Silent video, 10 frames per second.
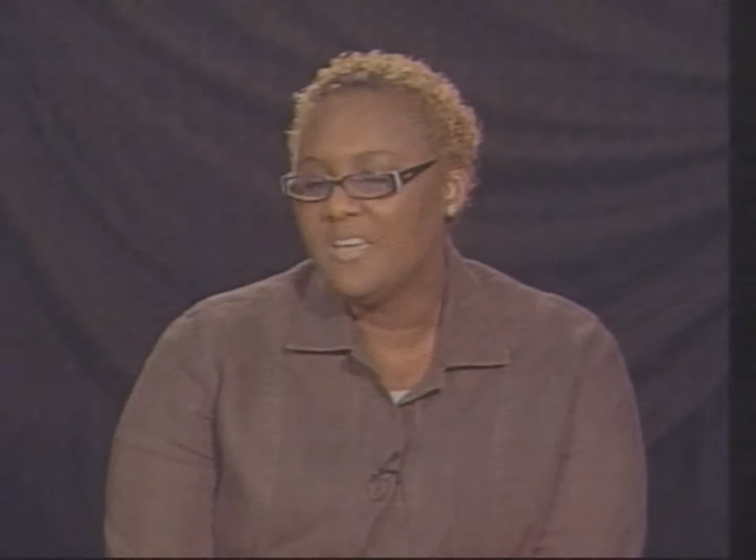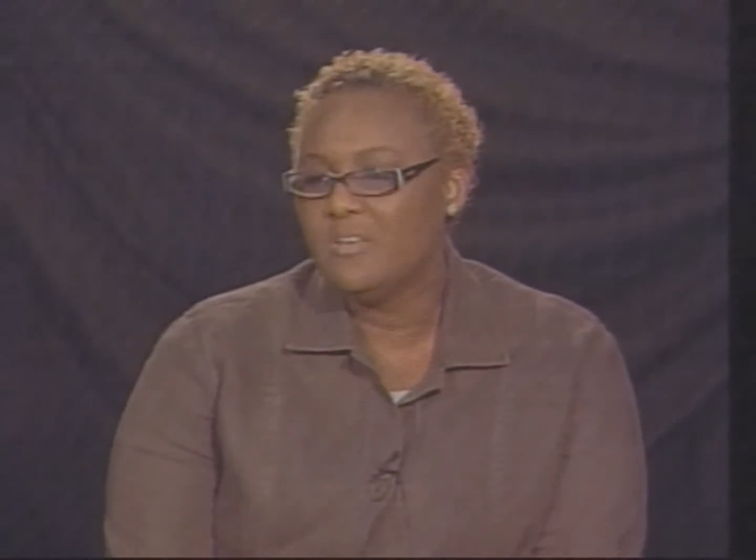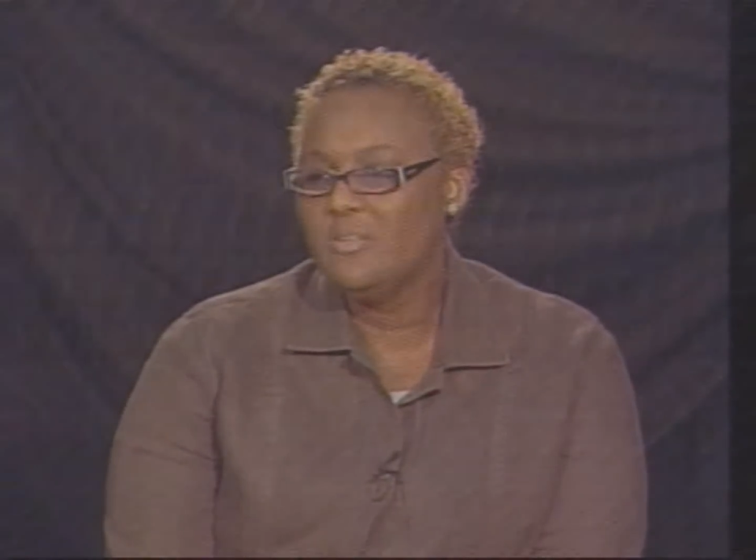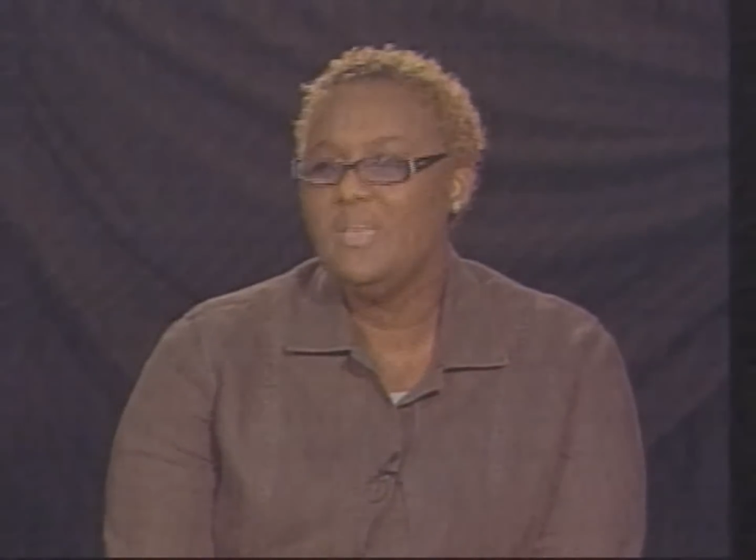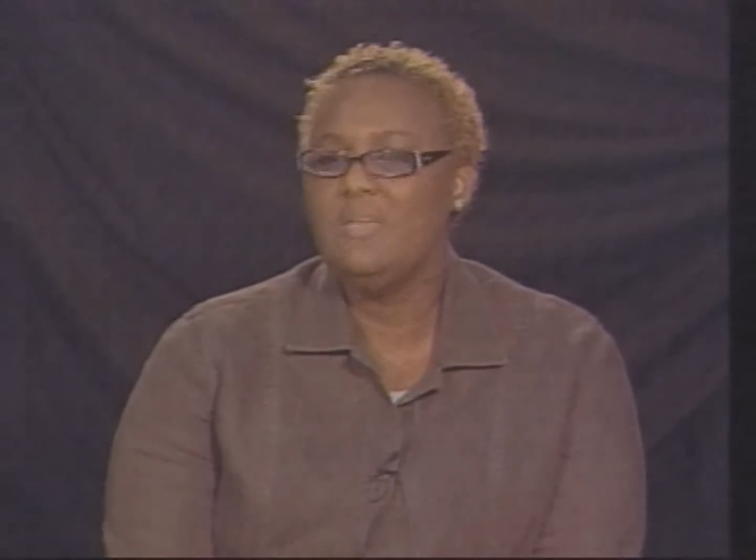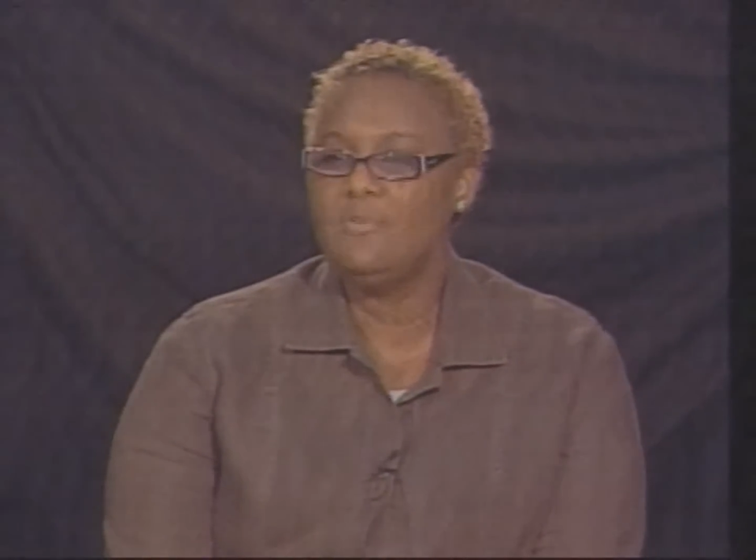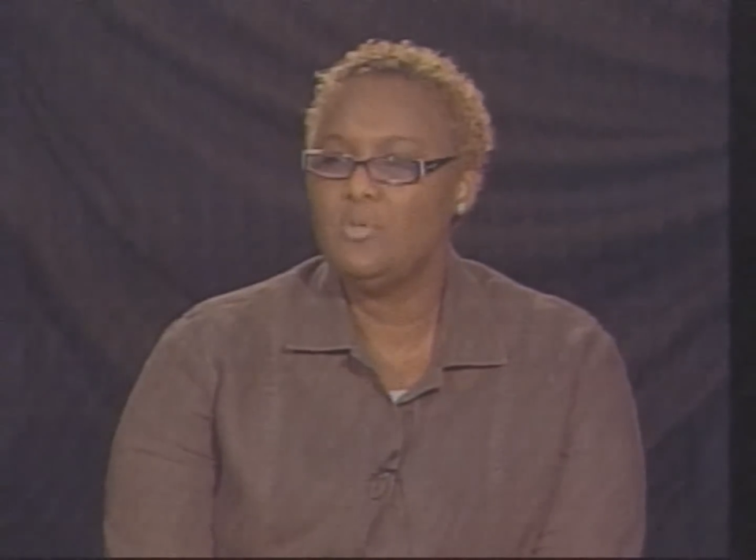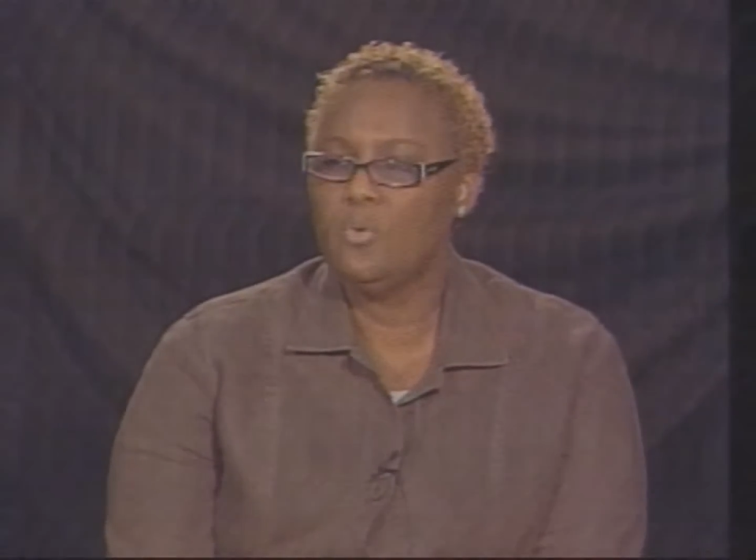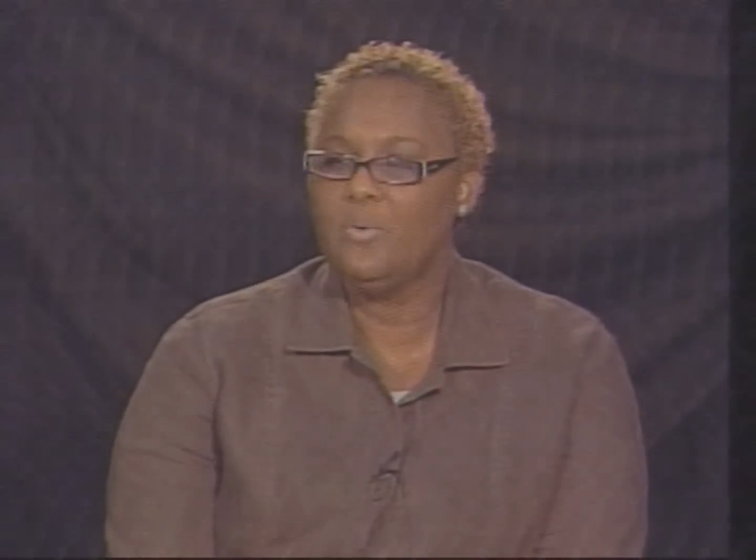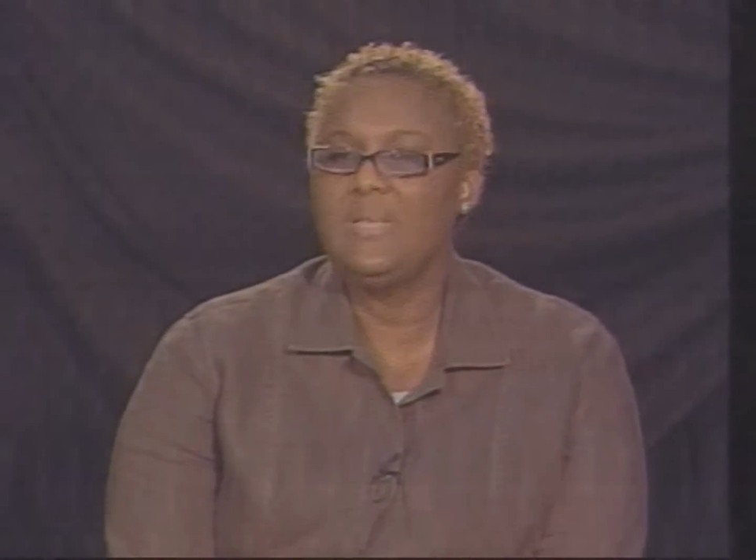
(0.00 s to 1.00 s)
even though
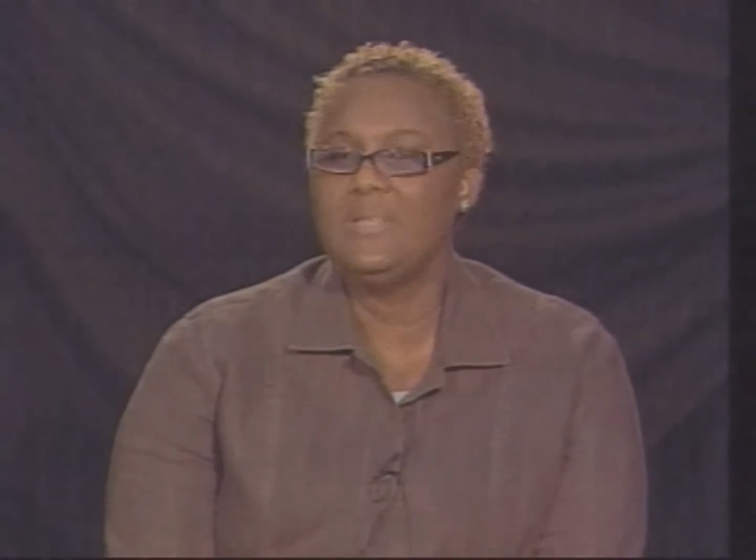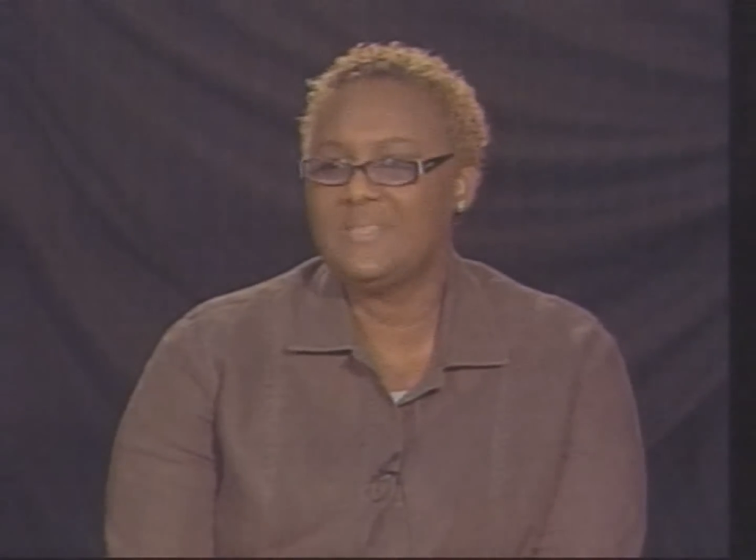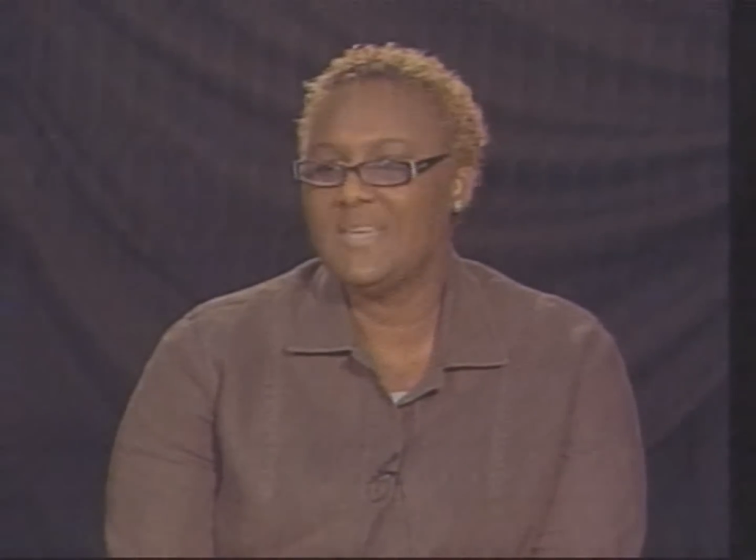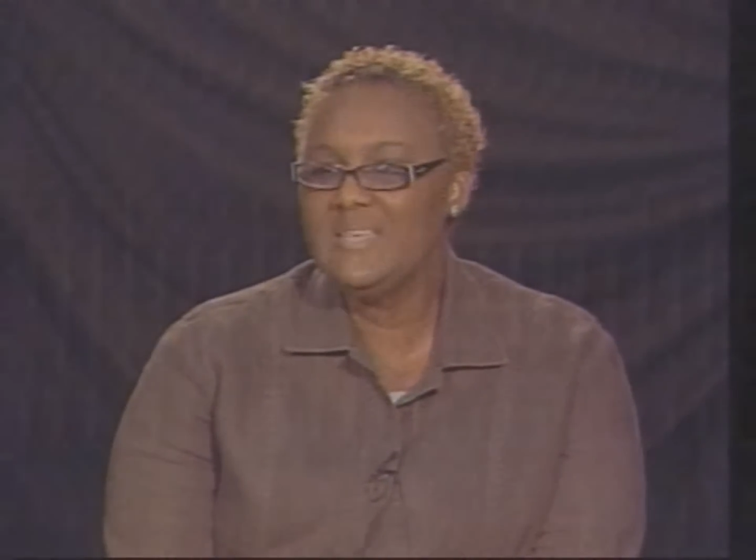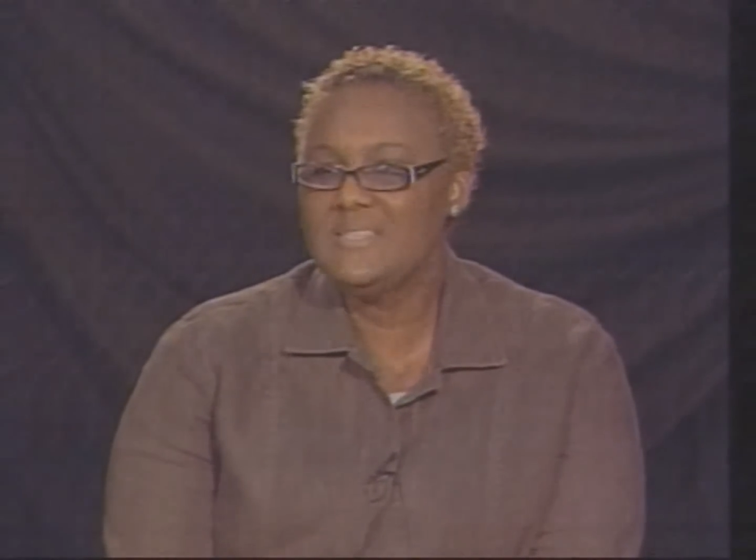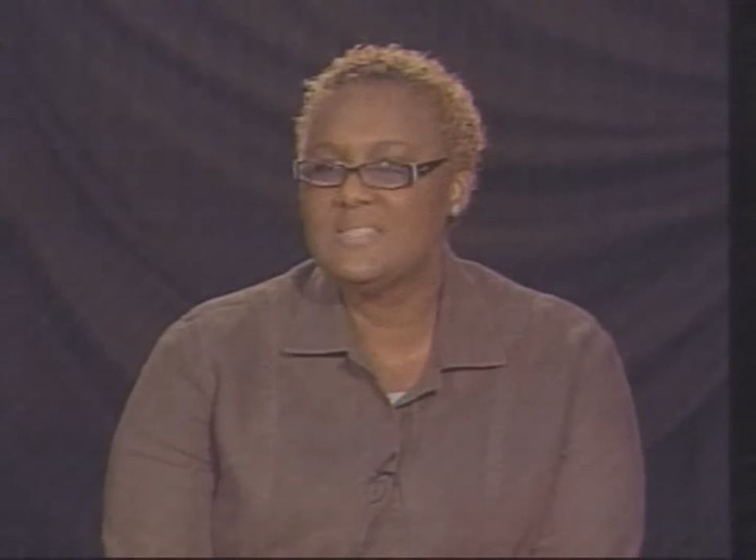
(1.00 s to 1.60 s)
it is